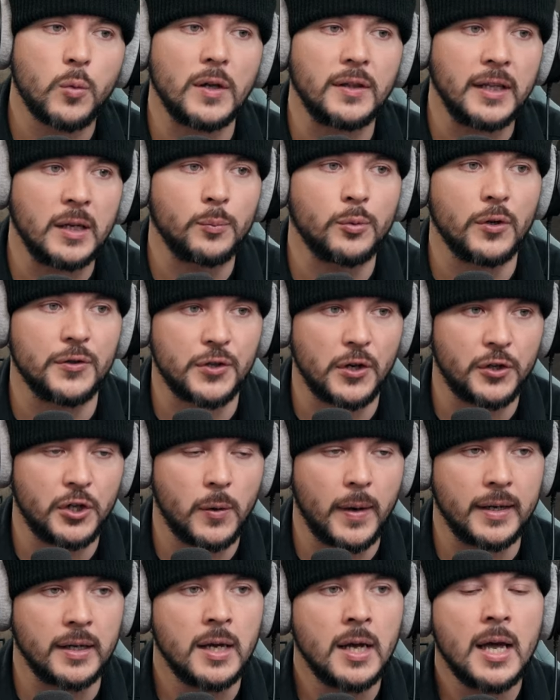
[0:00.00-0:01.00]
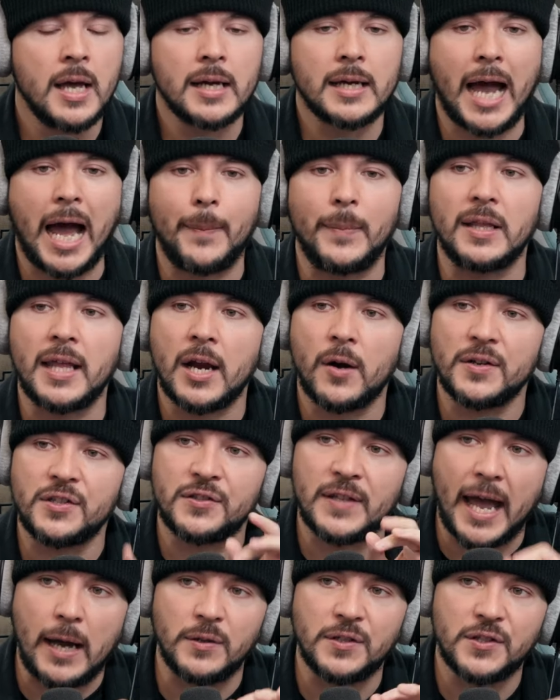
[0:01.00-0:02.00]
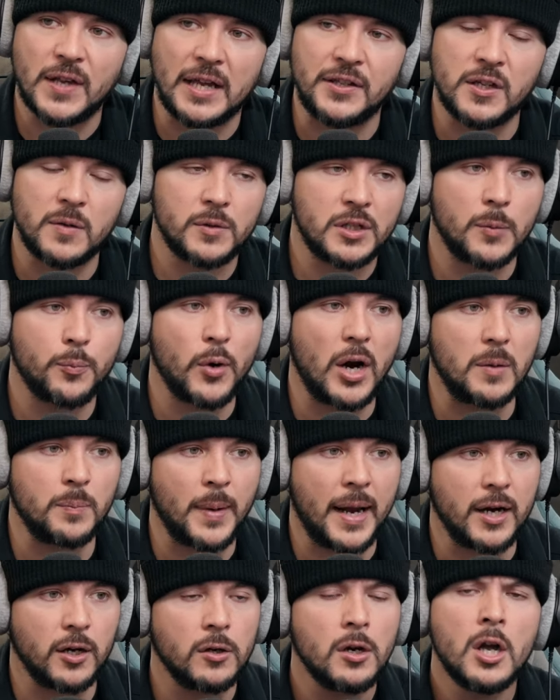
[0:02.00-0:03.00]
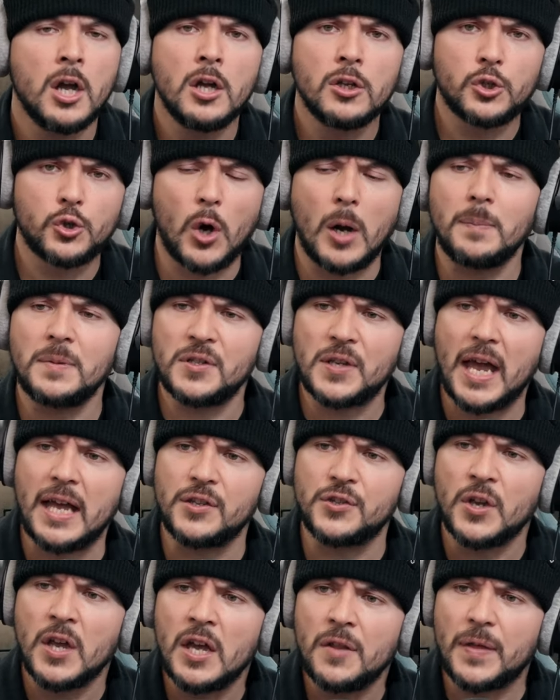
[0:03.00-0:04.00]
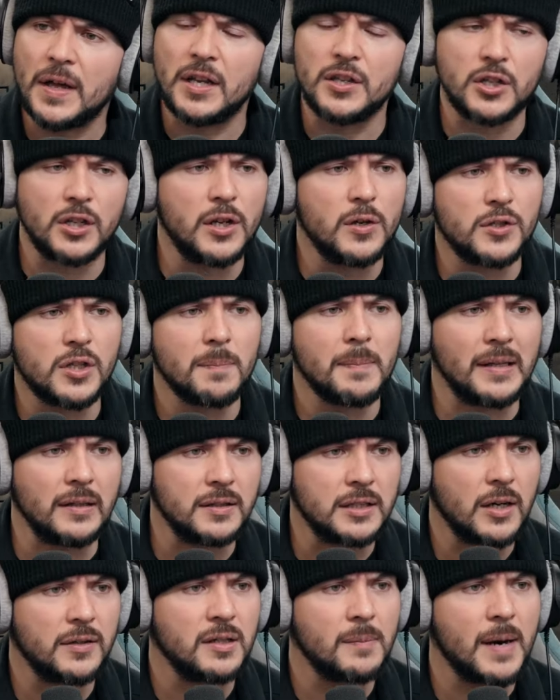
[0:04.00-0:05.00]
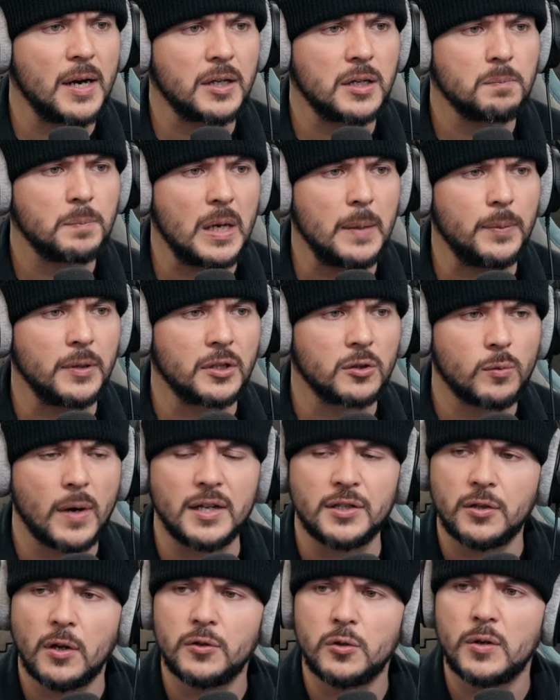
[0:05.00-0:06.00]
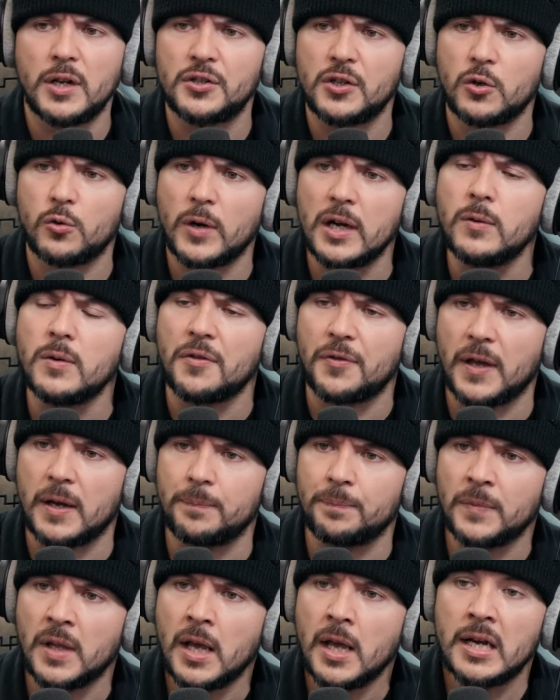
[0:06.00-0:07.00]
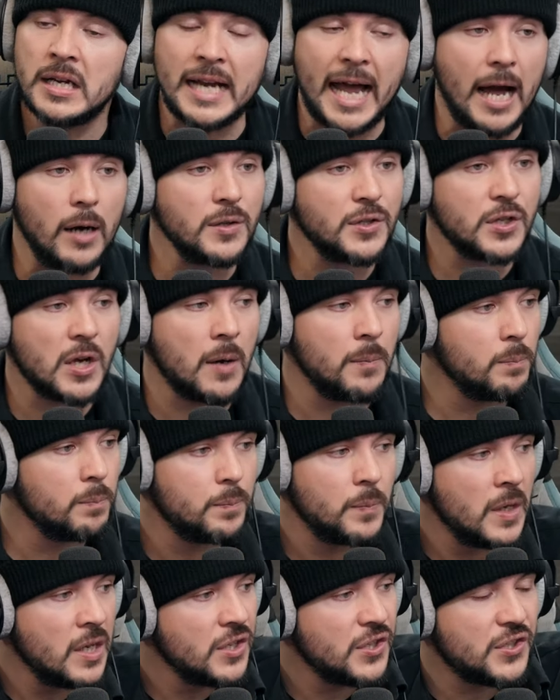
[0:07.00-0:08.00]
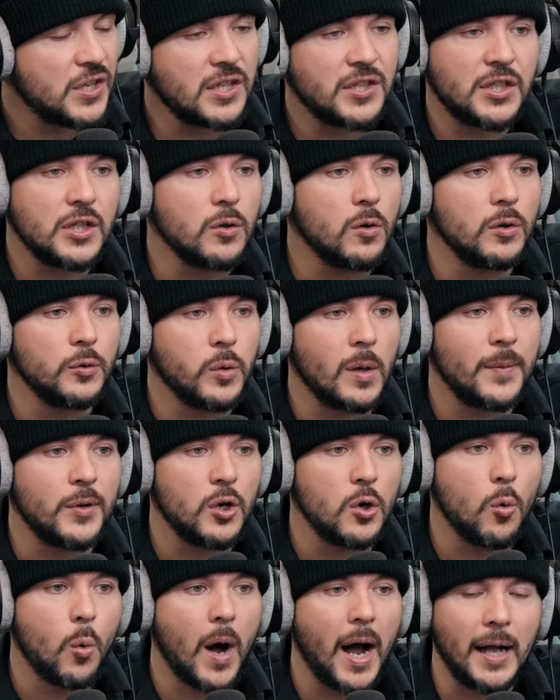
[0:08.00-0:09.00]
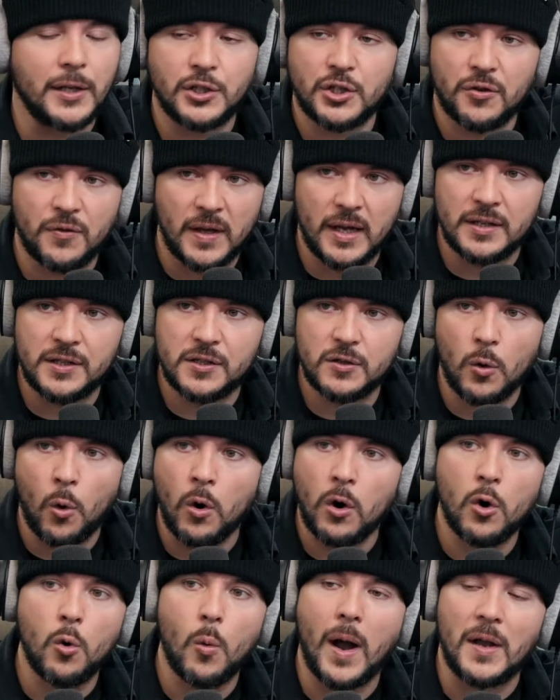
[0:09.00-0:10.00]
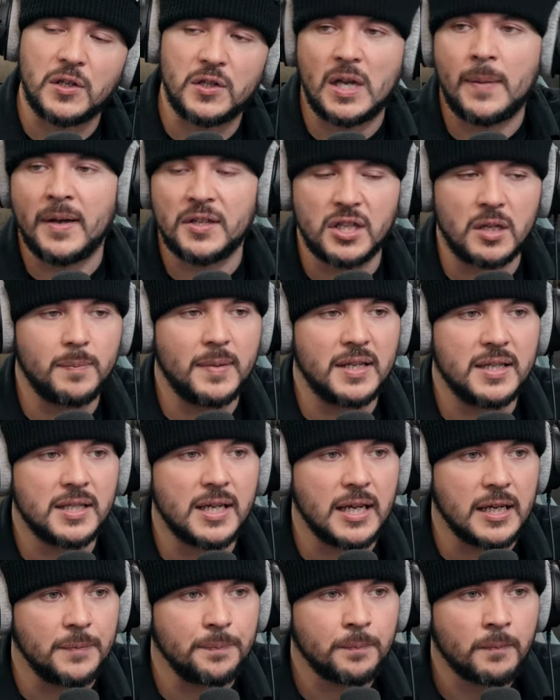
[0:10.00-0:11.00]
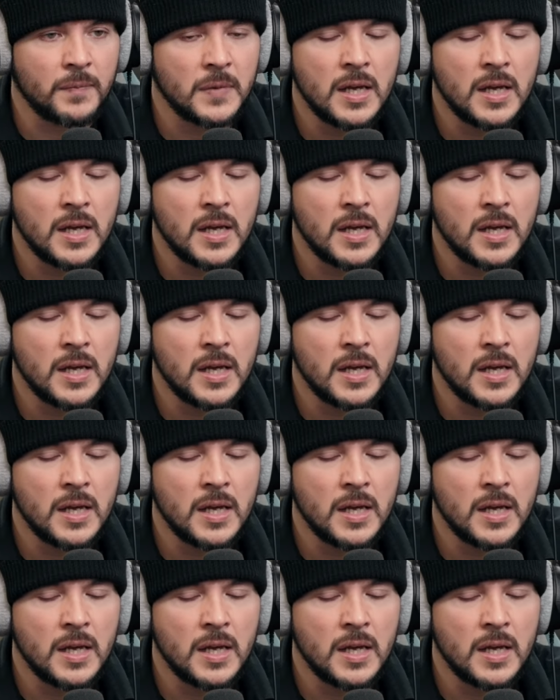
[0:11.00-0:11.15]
what liberals are doing. Kamala Harris now says to Bret Baier, Trump says that he's going to use the military and American people and arrest those who disagree with him. Now, some 60 year old woman who watched this or who watches MSNBC